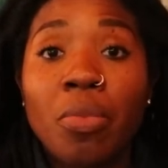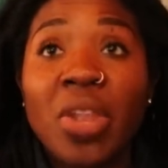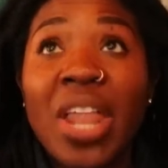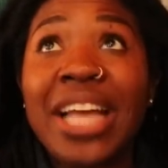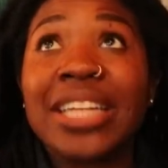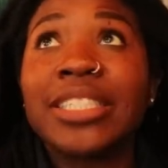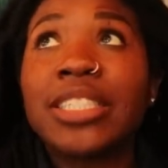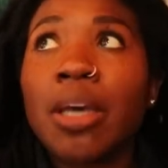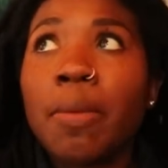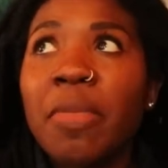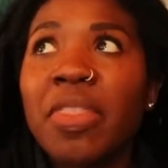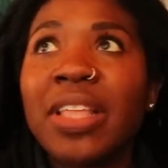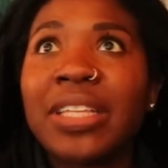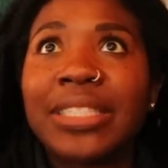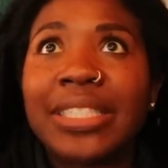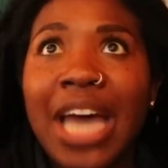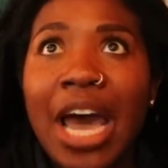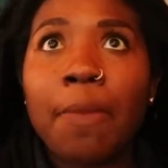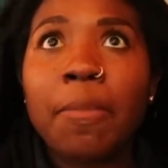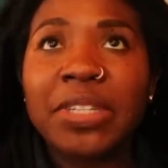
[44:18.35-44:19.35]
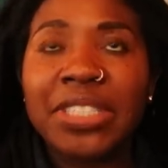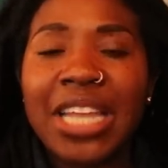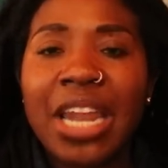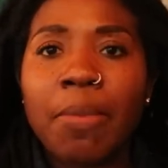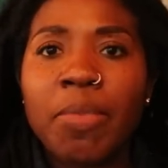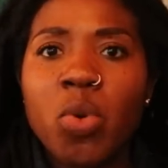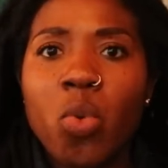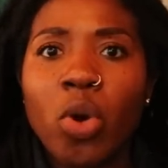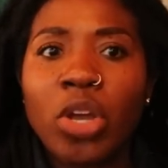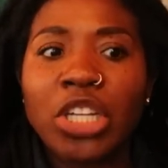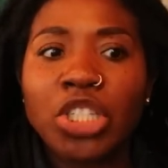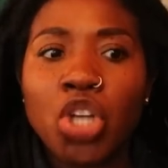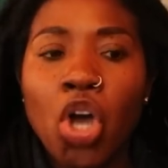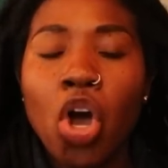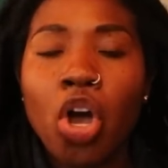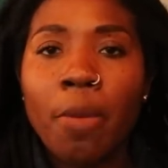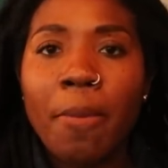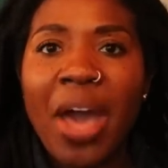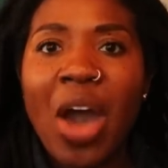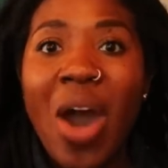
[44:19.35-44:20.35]
like some of the topics that I be wanting to
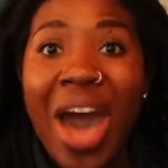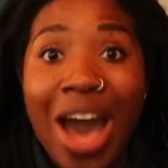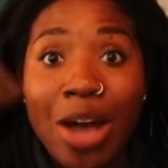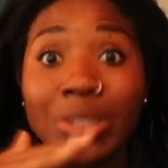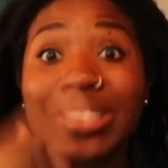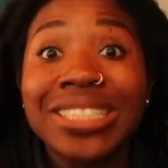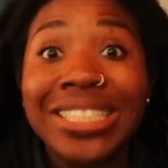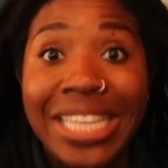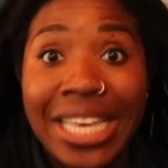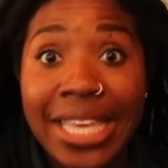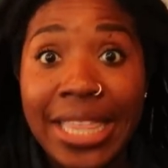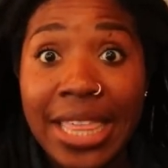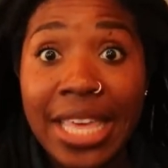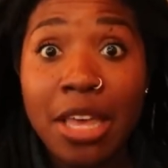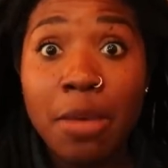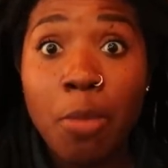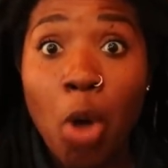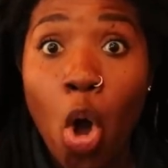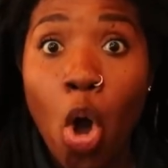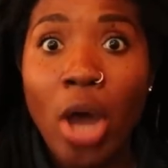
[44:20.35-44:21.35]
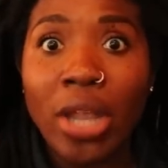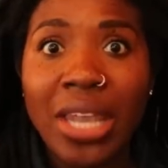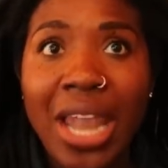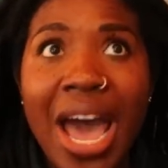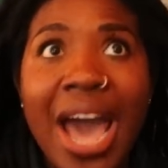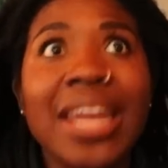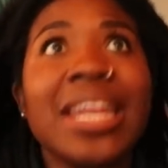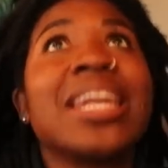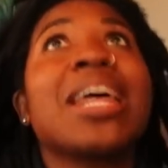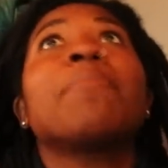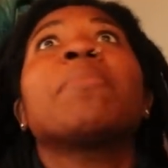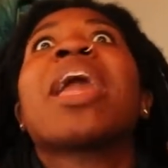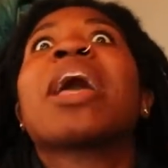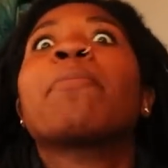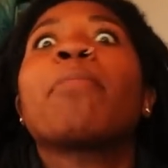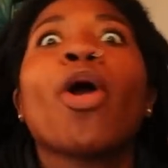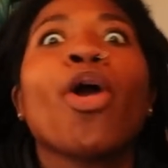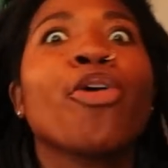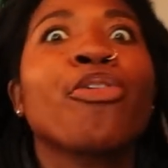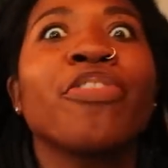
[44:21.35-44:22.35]
talk about, I'll see them online and I'm
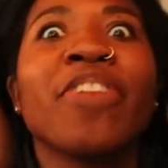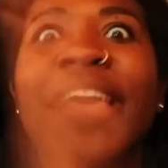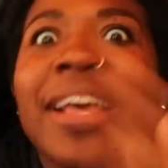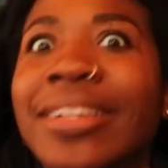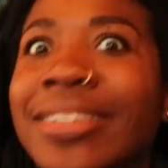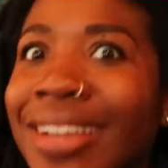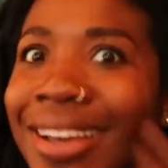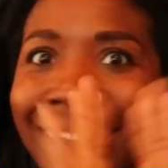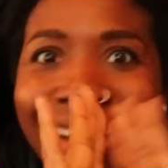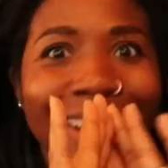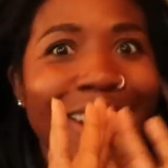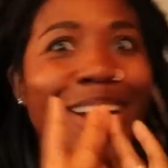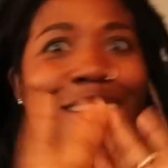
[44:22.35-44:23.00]
like, perfect.